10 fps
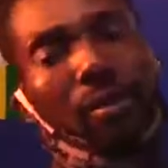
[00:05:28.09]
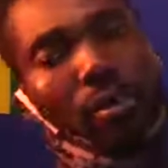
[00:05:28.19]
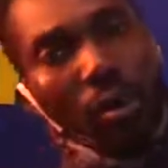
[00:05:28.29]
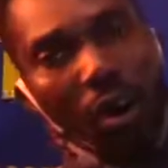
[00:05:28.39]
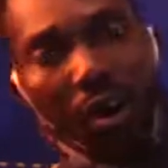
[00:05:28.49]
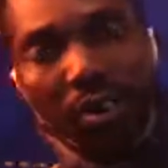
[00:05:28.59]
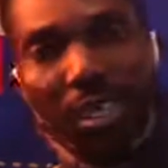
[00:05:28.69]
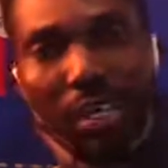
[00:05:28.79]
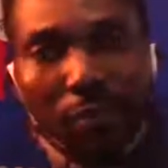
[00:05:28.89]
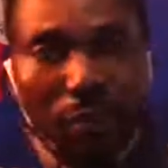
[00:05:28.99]

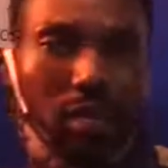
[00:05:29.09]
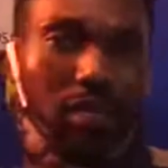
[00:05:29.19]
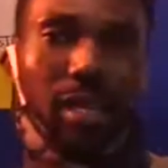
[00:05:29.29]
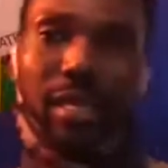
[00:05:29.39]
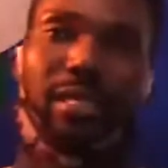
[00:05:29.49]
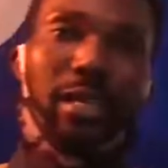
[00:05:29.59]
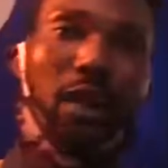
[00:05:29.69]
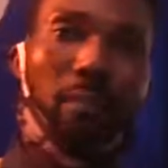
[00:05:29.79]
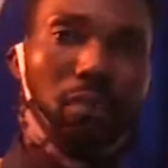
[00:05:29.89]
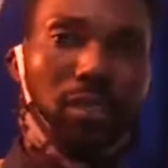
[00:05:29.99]
Non-contact force is the
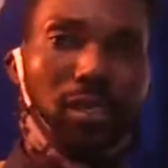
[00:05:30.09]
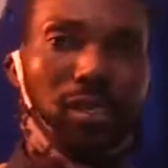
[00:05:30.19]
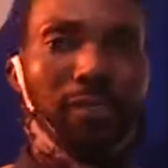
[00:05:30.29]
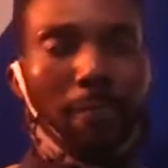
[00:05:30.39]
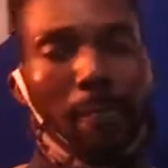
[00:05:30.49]
opposite.